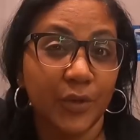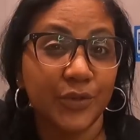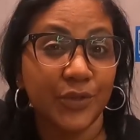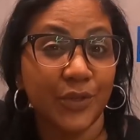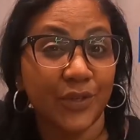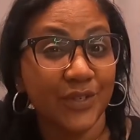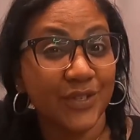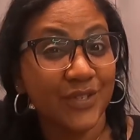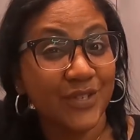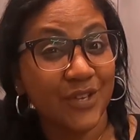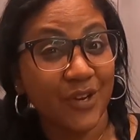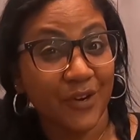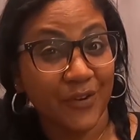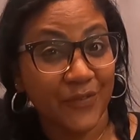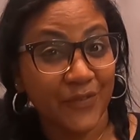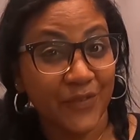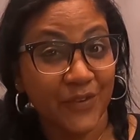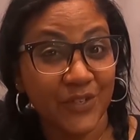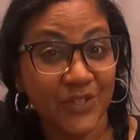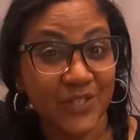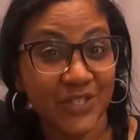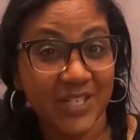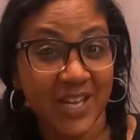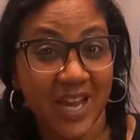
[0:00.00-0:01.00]
So this is our
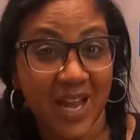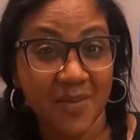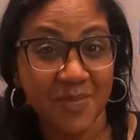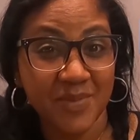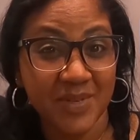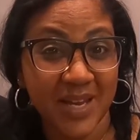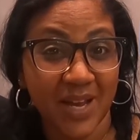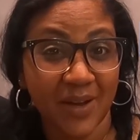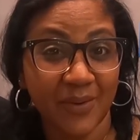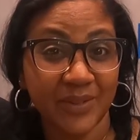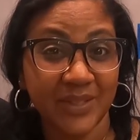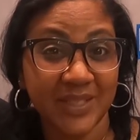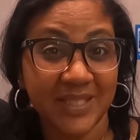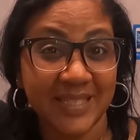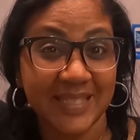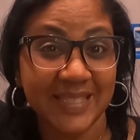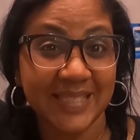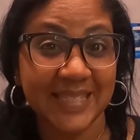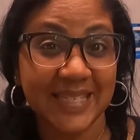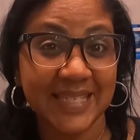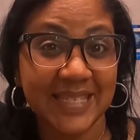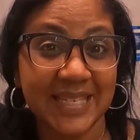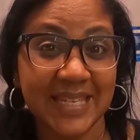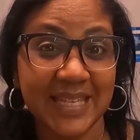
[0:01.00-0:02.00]
first time down to
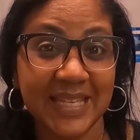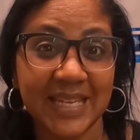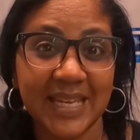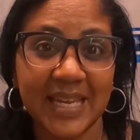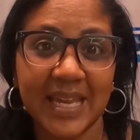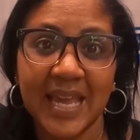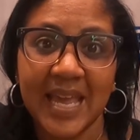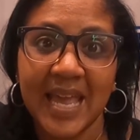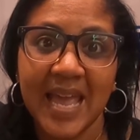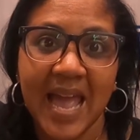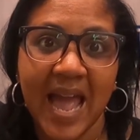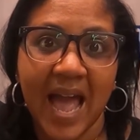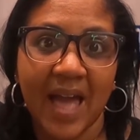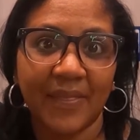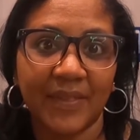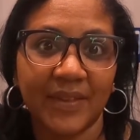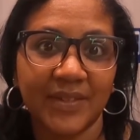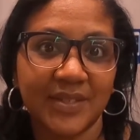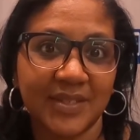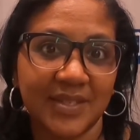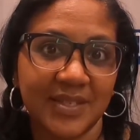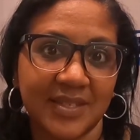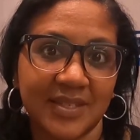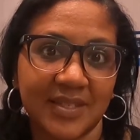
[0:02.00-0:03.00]
Sicily, and
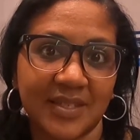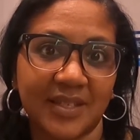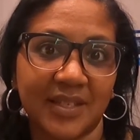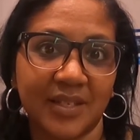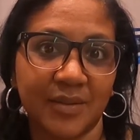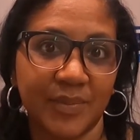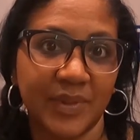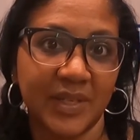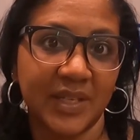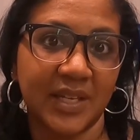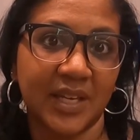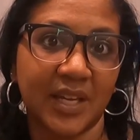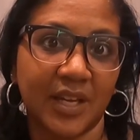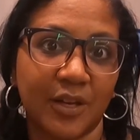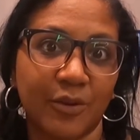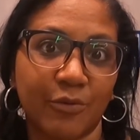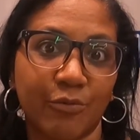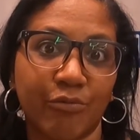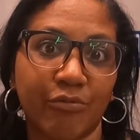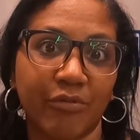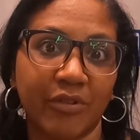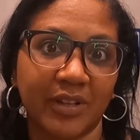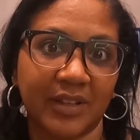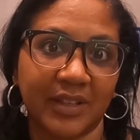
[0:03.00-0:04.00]
this is going to be a
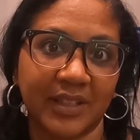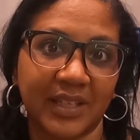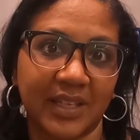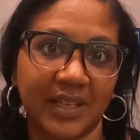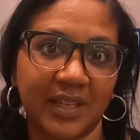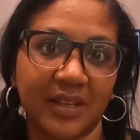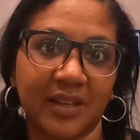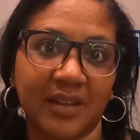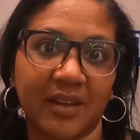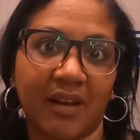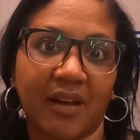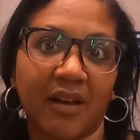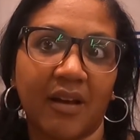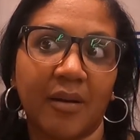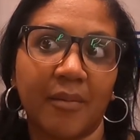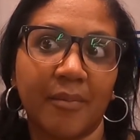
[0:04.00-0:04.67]
really